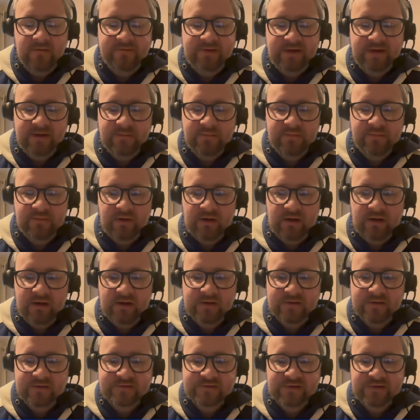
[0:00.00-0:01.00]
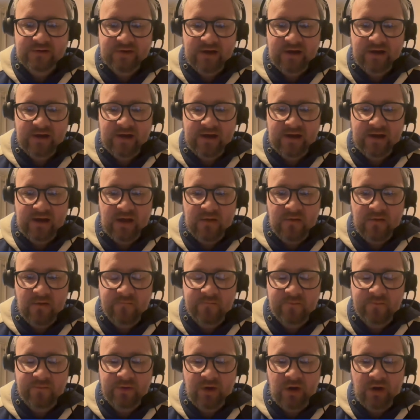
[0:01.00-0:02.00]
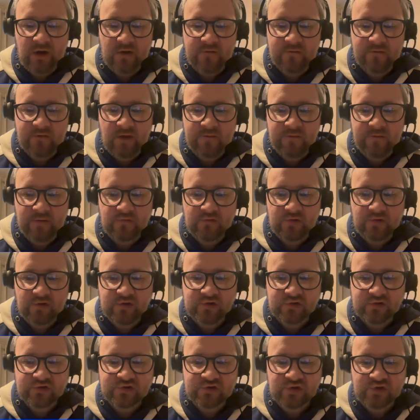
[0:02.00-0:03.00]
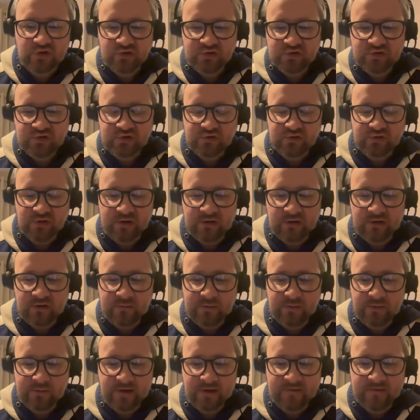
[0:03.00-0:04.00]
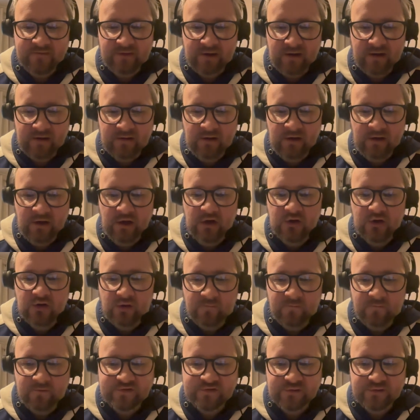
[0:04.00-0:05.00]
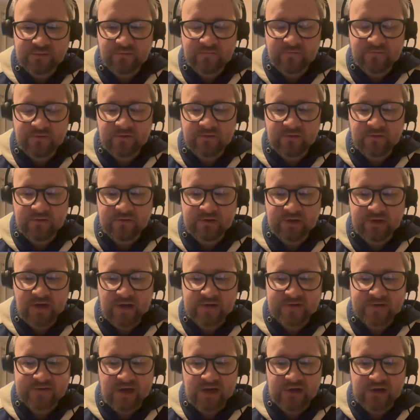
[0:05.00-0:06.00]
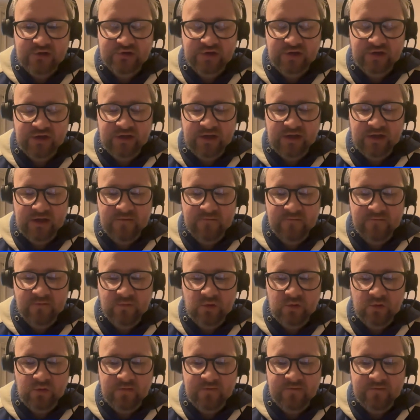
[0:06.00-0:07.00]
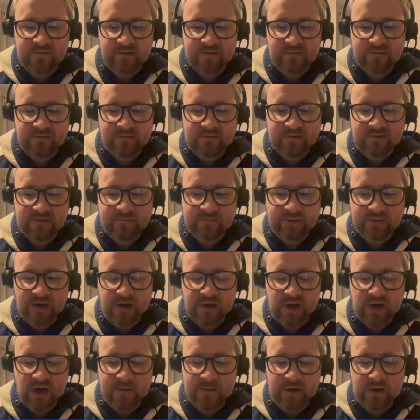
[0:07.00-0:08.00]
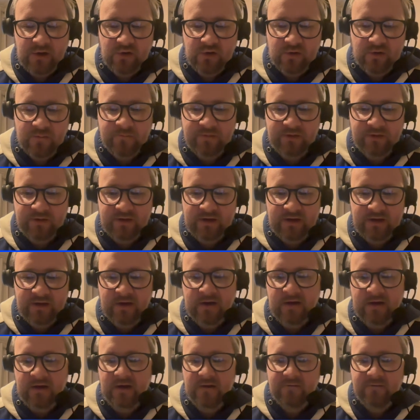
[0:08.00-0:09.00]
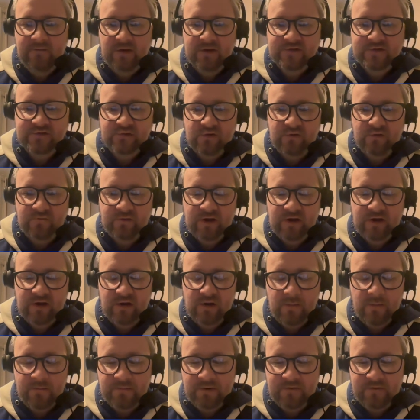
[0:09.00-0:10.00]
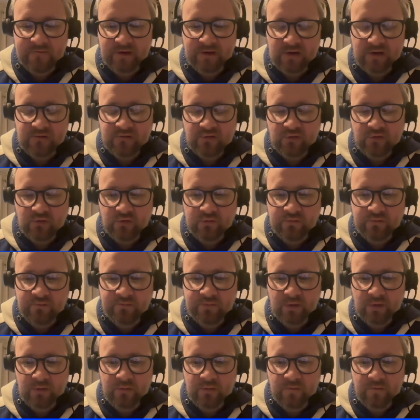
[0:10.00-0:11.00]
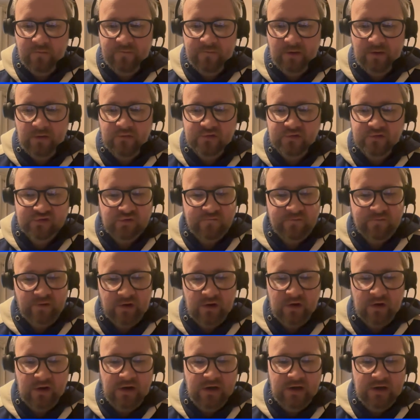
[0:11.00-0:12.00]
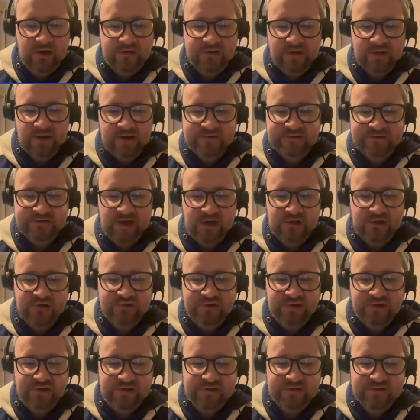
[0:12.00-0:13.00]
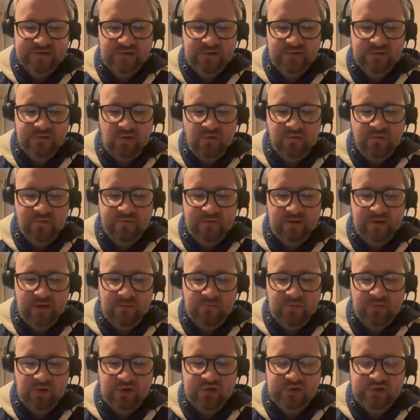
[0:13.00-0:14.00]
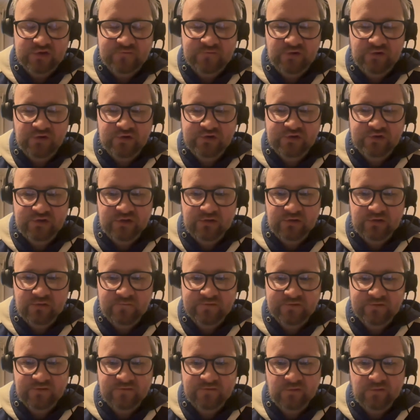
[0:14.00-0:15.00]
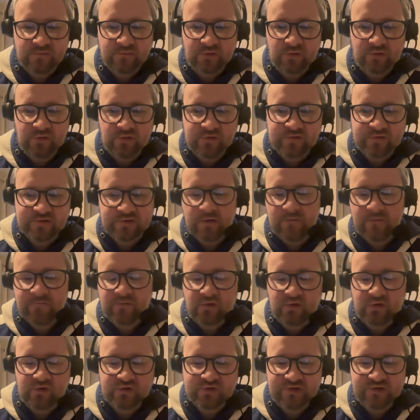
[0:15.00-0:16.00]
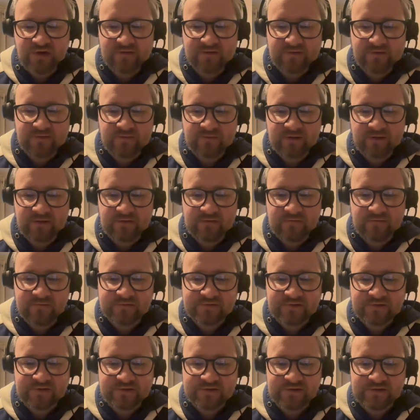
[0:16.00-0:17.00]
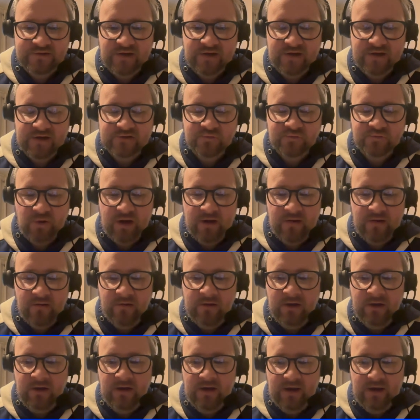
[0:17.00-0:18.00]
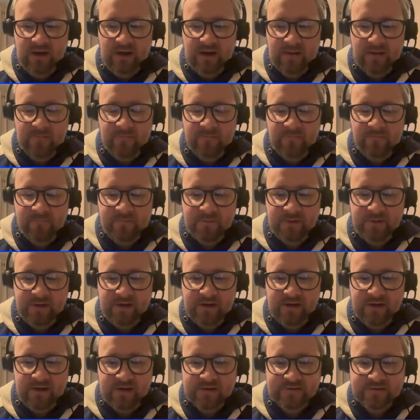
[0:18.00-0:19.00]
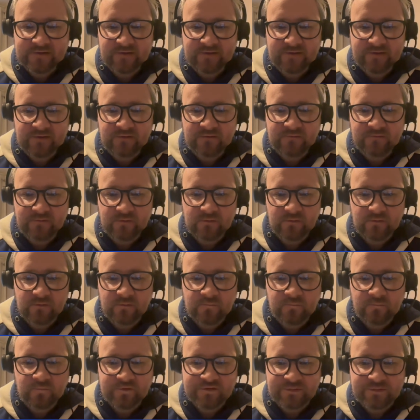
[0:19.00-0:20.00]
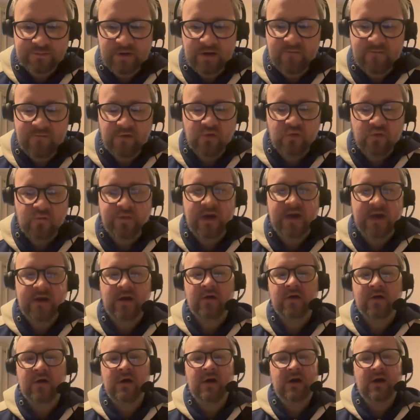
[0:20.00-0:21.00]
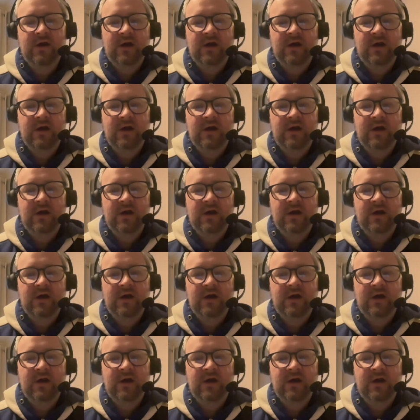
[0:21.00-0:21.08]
deep, as certainly an area of the park that I think Rangers could do a little bit better in. Obviously, we've got Yanis Hadji at the moment and Nadeem Bayrami, who can play that sort of kind of number 10 role, but with doubts over Yanis Hadji's long-term Rangers future. Obviously, Tom Lawrence out of contract at the end of the season as well. For me, it's a deal that was a bit of a no-brainer,